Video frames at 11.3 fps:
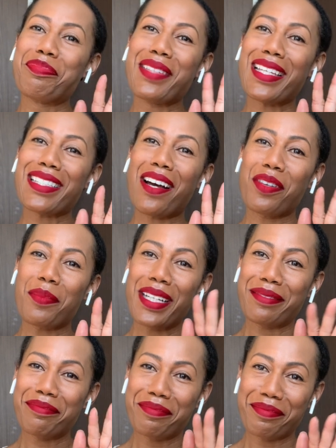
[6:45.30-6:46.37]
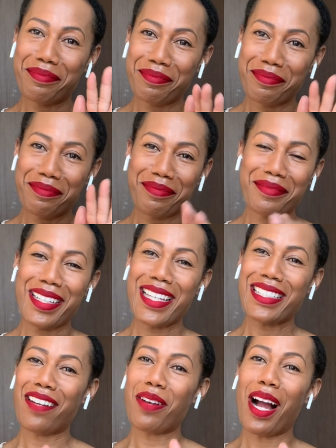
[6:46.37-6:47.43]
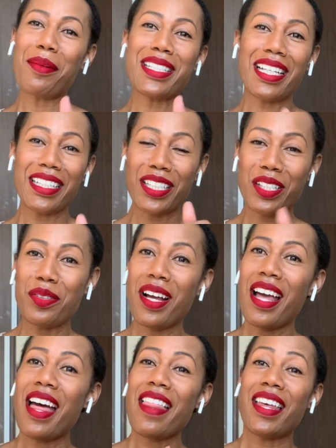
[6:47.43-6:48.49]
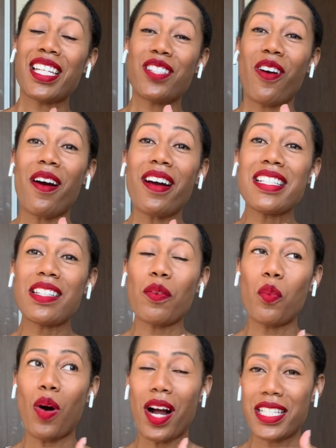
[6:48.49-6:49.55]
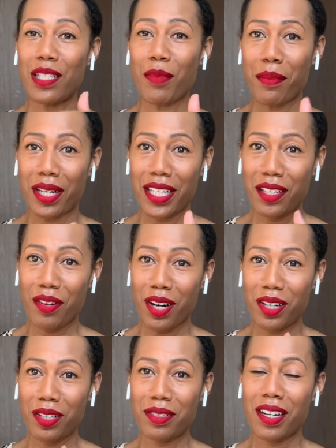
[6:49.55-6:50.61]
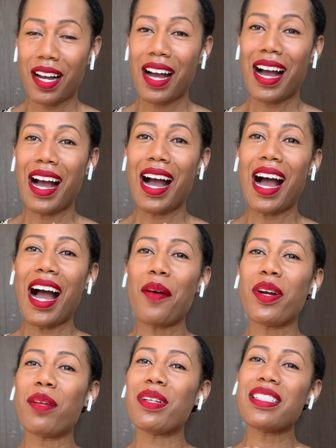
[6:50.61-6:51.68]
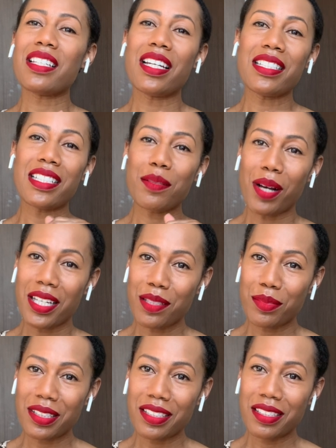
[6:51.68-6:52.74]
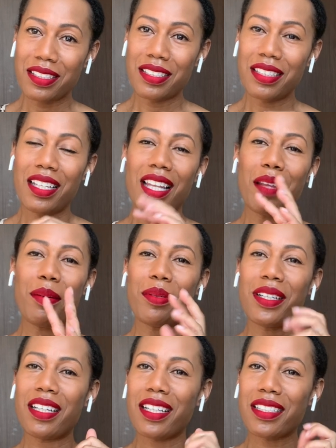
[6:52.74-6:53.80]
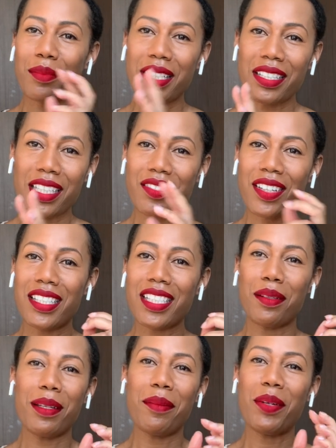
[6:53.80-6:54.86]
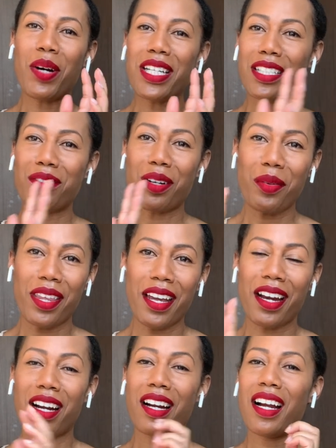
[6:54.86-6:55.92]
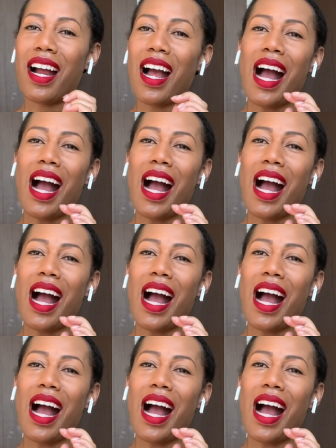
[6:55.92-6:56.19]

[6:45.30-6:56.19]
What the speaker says: It's not for me. I will tell you that as far as watching my money grow, I want to be as lazy as possible. Let me put it in some index funds. Let me watch it grow there.